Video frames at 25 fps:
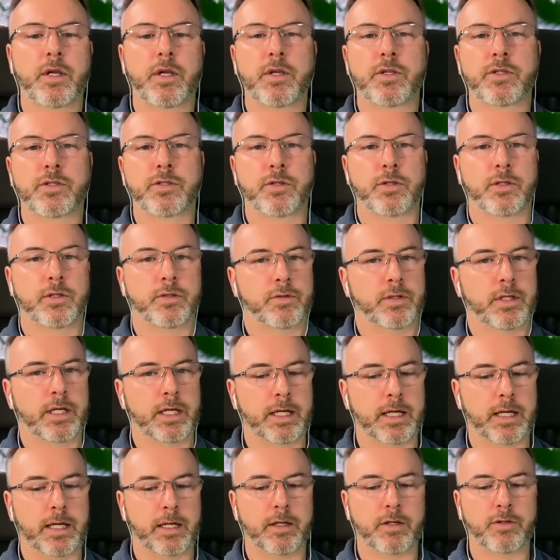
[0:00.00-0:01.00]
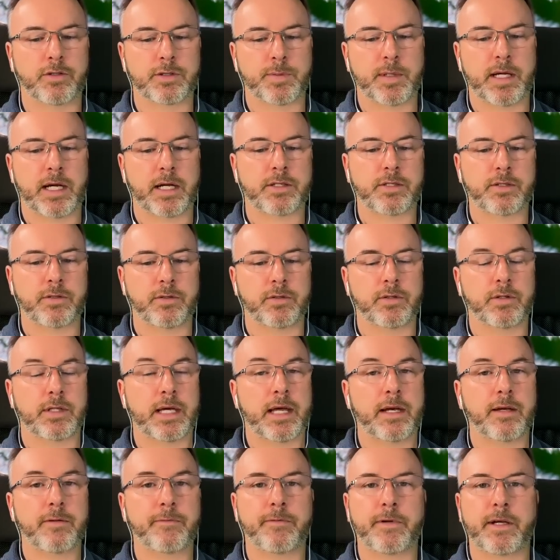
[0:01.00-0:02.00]
So again, goes back to
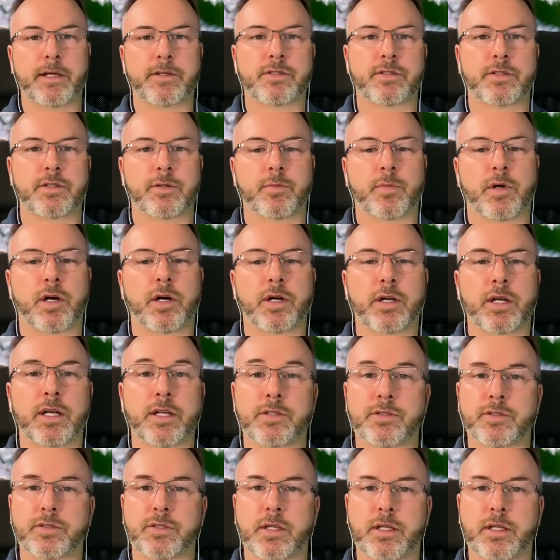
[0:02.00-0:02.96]
that investor market has